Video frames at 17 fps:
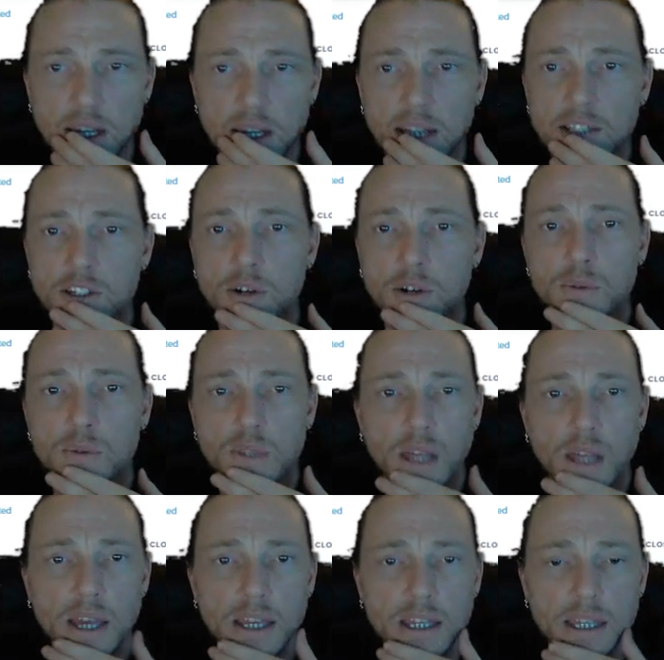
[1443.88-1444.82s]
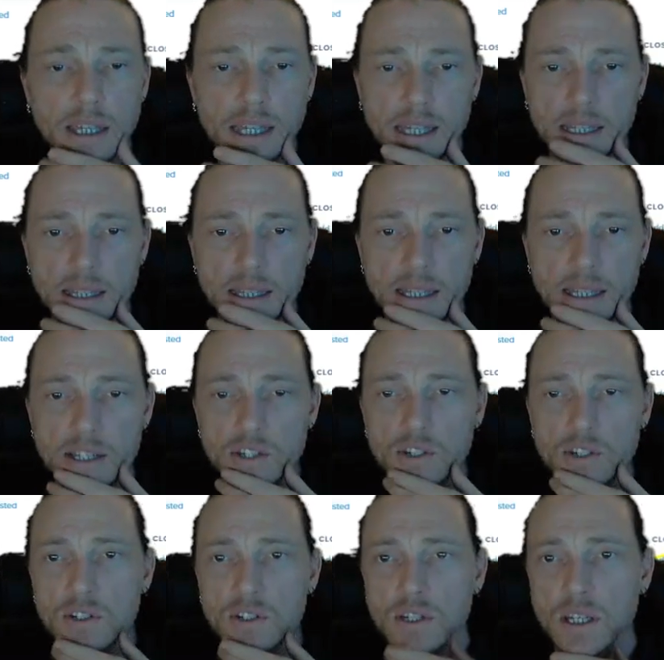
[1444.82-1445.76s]
that I don't like in
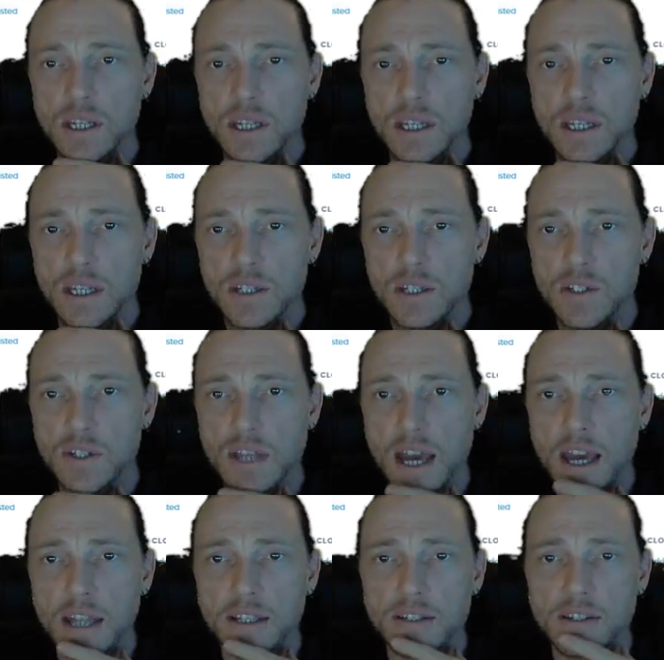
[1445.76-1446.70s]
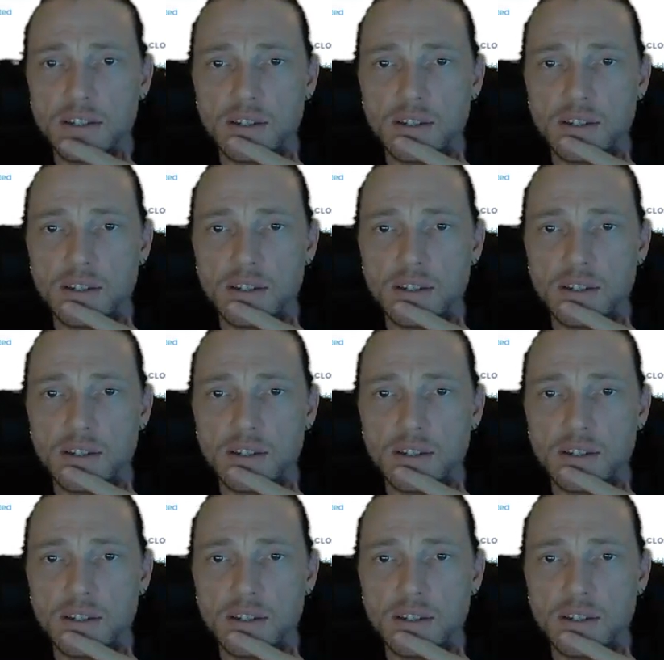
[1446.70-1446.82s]
this is that